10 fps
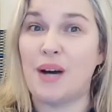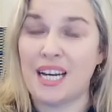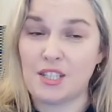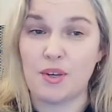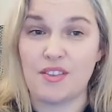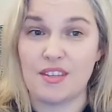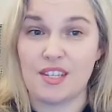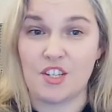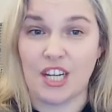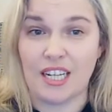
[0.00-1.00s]
Bandwidth
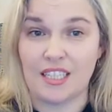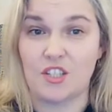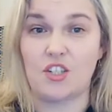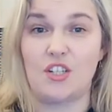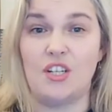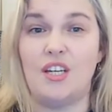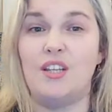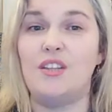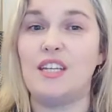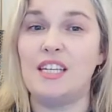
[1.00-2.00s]
is a challenge.
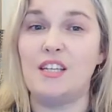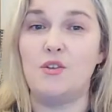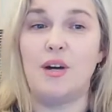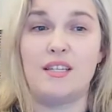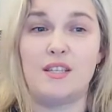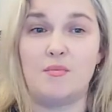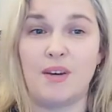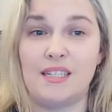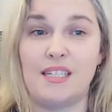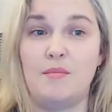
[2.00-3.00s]
The EU has the
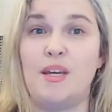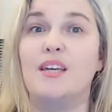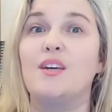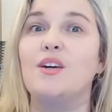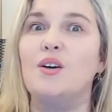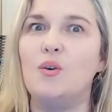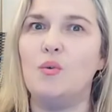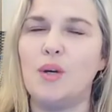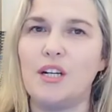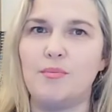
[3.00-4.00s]
pandemic,
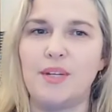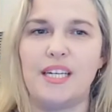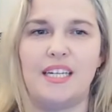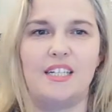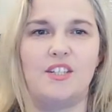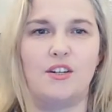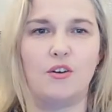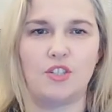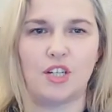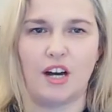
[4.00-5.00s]
we are beginning to
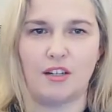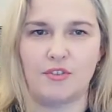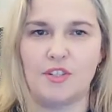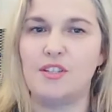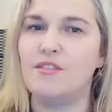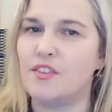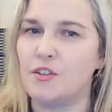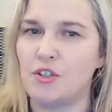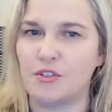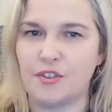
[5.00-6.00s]
launch a conference of the
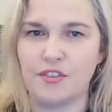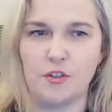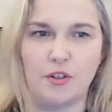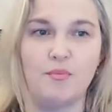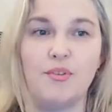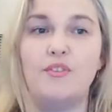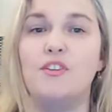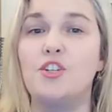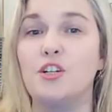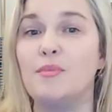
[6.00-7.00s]
future of Europe.
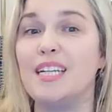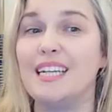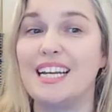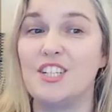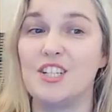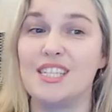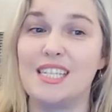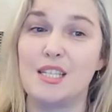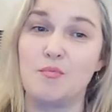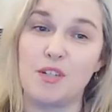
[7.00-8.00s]
The German elections
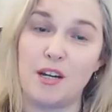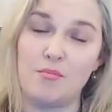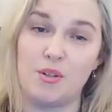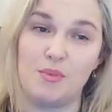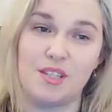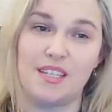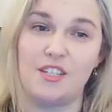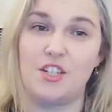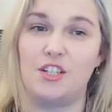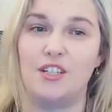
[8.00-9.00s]
in September will
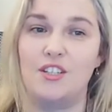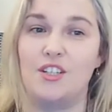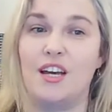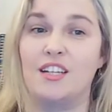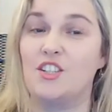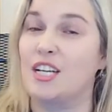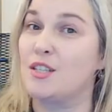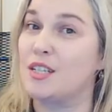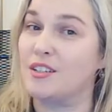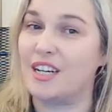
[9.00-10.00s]
see Ch uh,
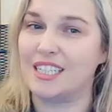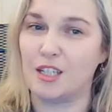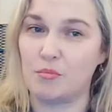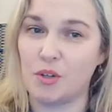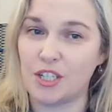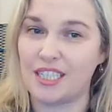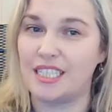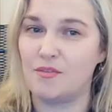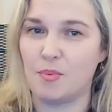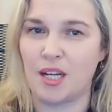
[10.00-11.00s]
Chancellor Angela Merkel
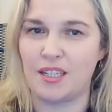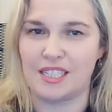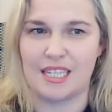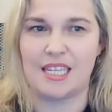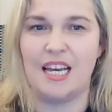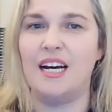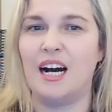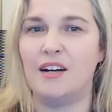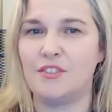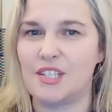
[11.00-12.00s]
leave politics
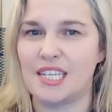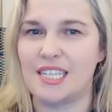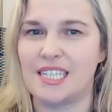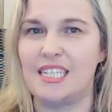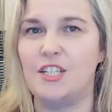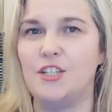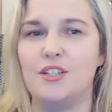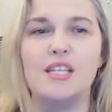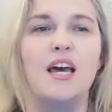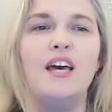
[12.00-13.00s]
after 16
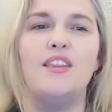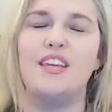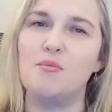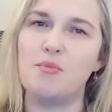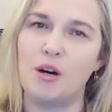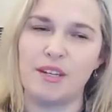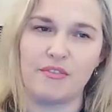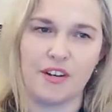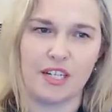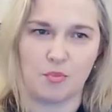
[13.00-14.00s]
years. The
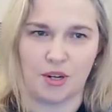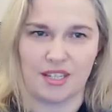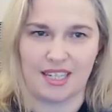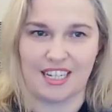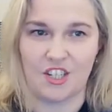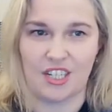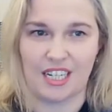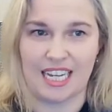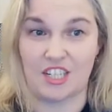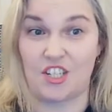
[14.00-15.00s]
upcoming French
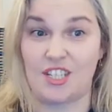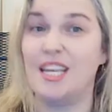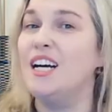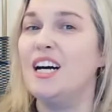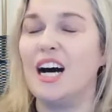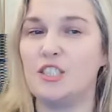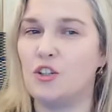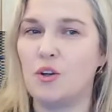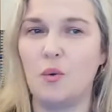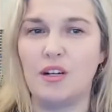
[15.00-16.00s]
presidential elections. I
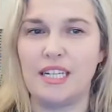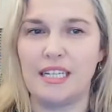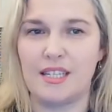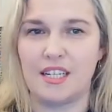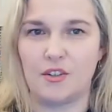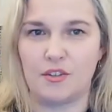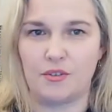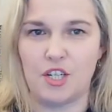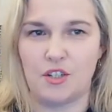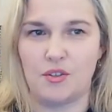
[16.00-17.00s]
could go on listing
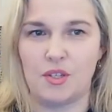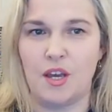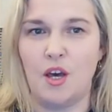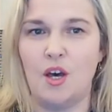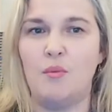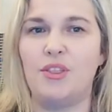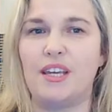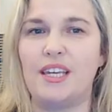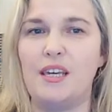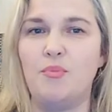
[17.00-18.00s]
other issues, but
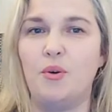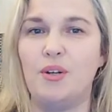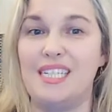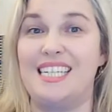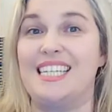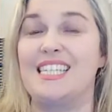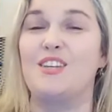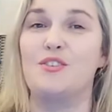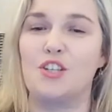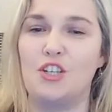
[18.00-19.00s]
the key point is
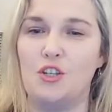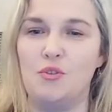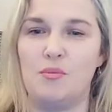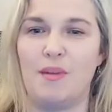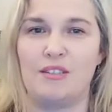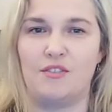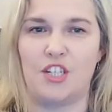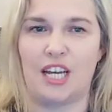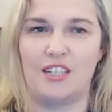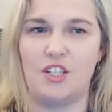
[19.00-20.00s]
there is a huge amount of
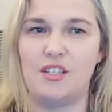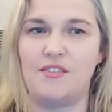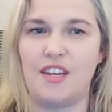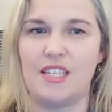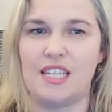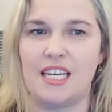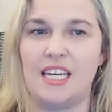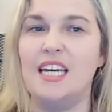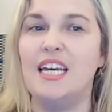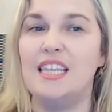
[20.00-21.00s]
challenges
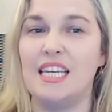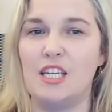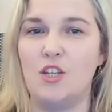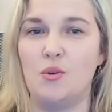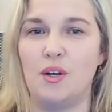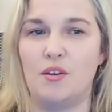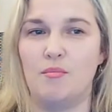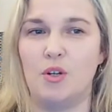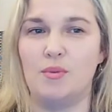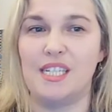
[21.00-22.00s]
facing the EU at
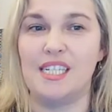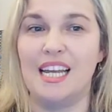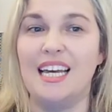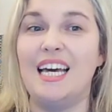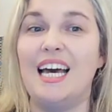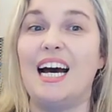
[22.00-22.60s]
the moment